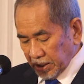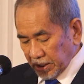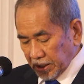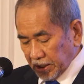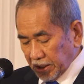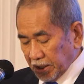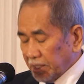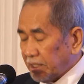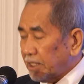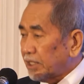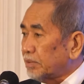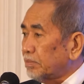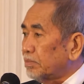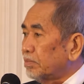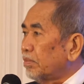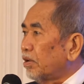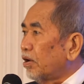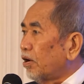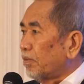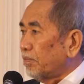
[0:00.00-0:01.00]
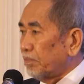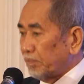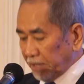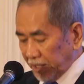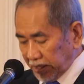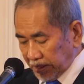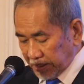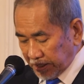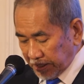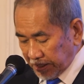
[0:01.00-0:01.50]
in terms of
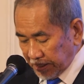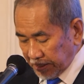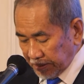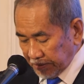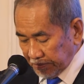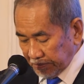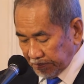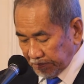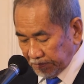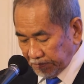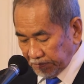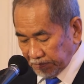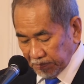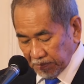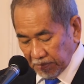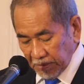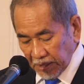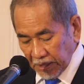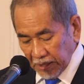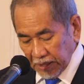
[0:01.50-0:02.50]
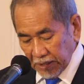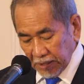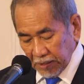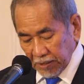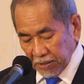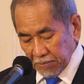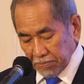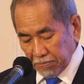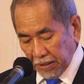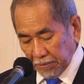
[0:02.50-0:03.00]
maintaining
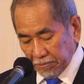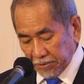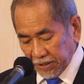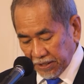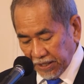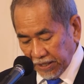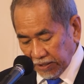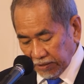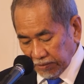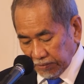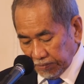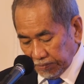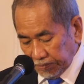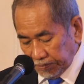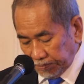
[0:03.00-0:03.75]
public health.